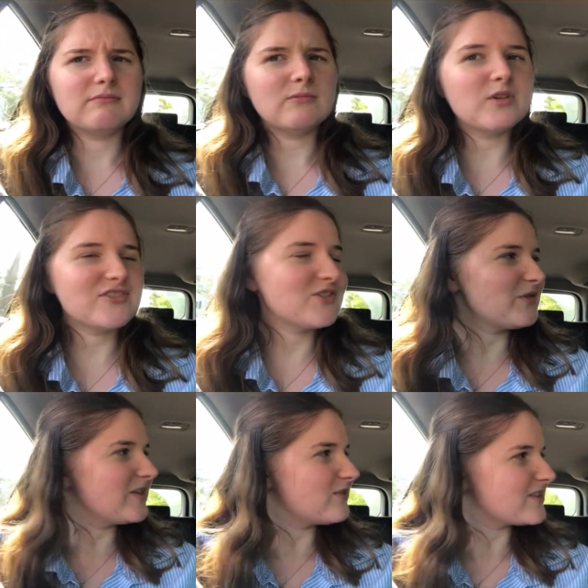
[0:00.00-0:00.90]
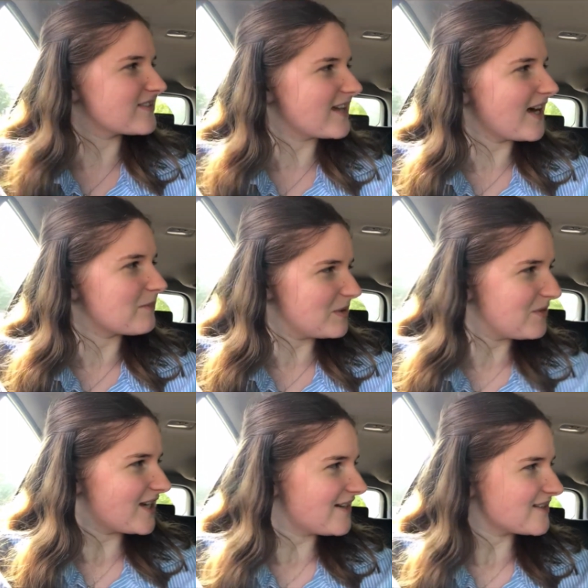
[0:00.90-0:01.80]
What studio does that?
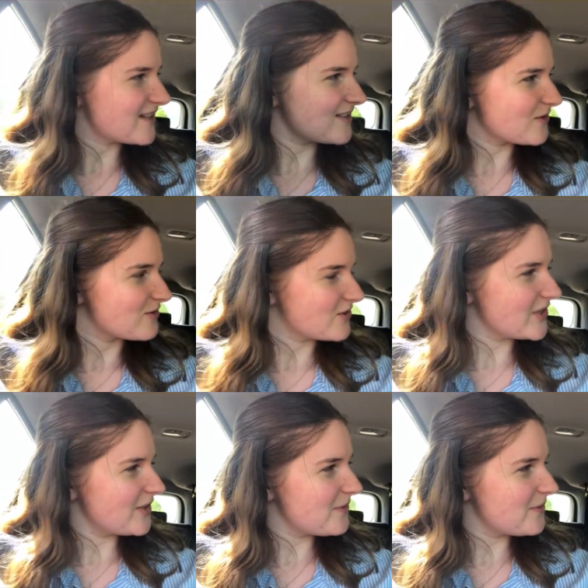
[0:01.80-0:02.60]
PBS? Is that its own studio?